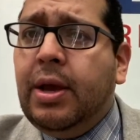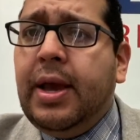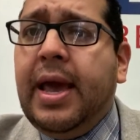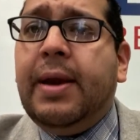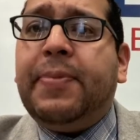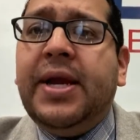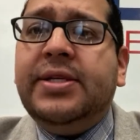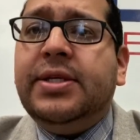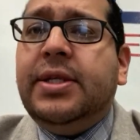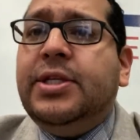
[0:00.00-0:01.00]
An
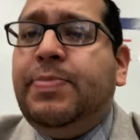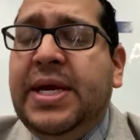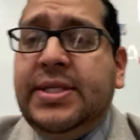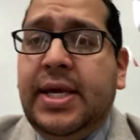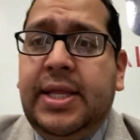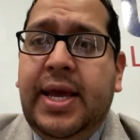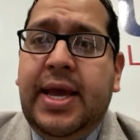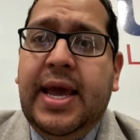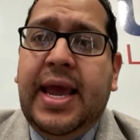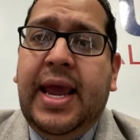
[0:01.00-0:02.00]
appraisal is
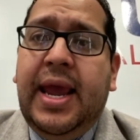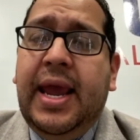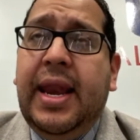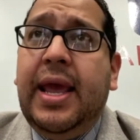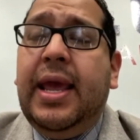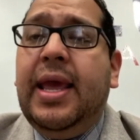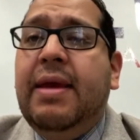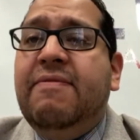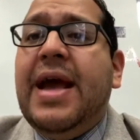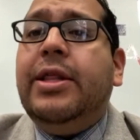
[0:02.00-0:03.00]
basically an
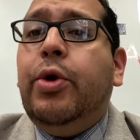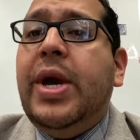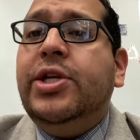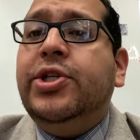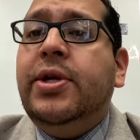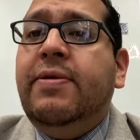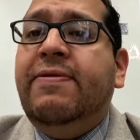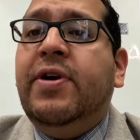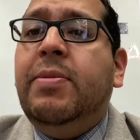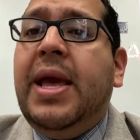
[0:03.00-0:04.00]
evaluation
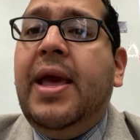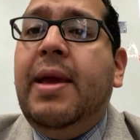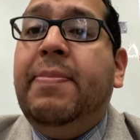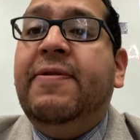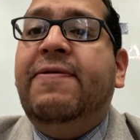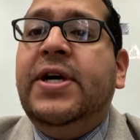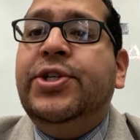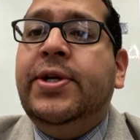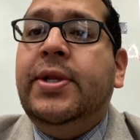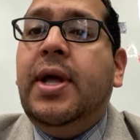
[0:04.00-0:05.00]
from a
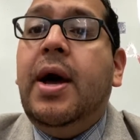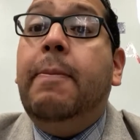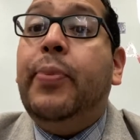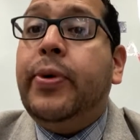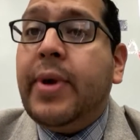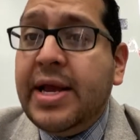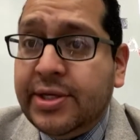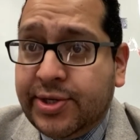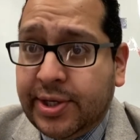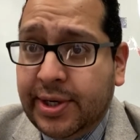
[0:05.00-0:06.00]
professional
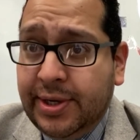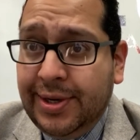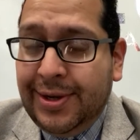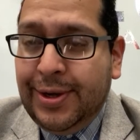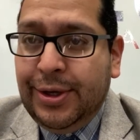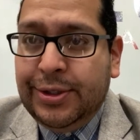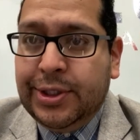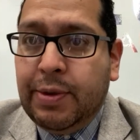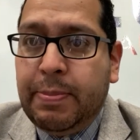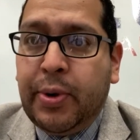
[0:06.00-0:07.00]
appraiser.
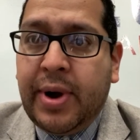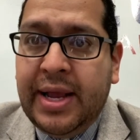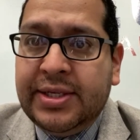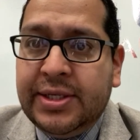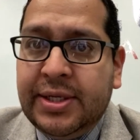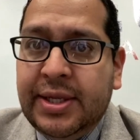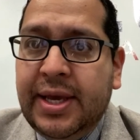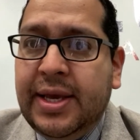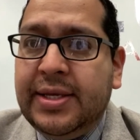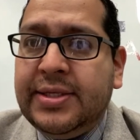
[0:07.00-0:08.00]
So appraisal
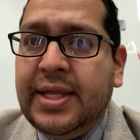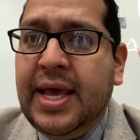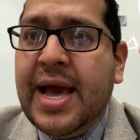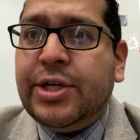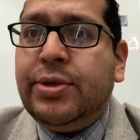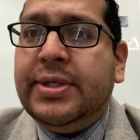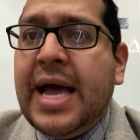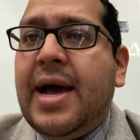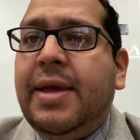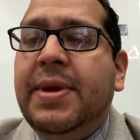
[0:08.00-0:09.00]
is the actual
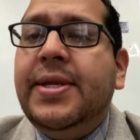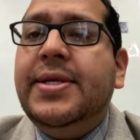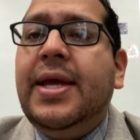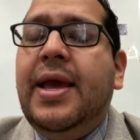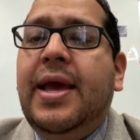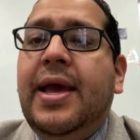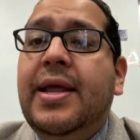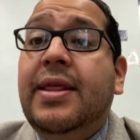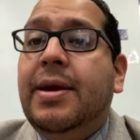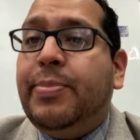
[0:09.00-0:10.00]
document,
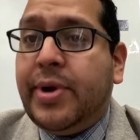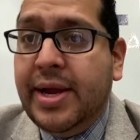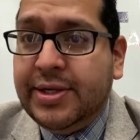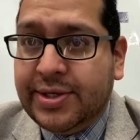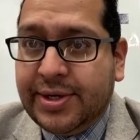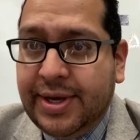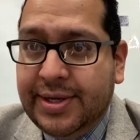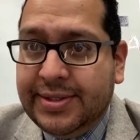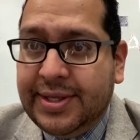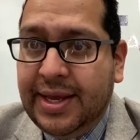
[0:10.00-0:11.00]
and the appraiser
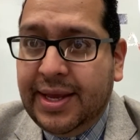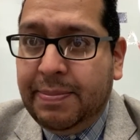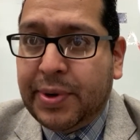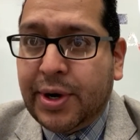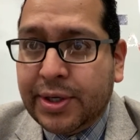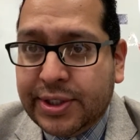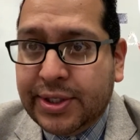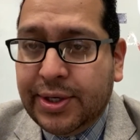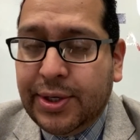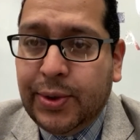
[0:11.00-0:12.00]
is the
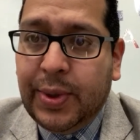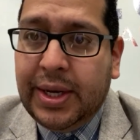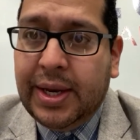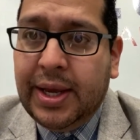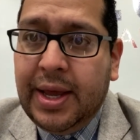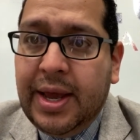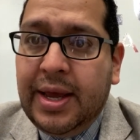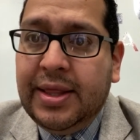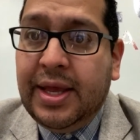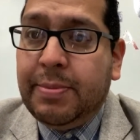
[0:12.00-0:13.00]
person doing
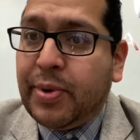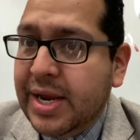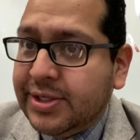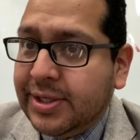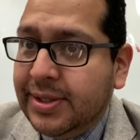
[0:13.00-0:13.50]
the appraisal.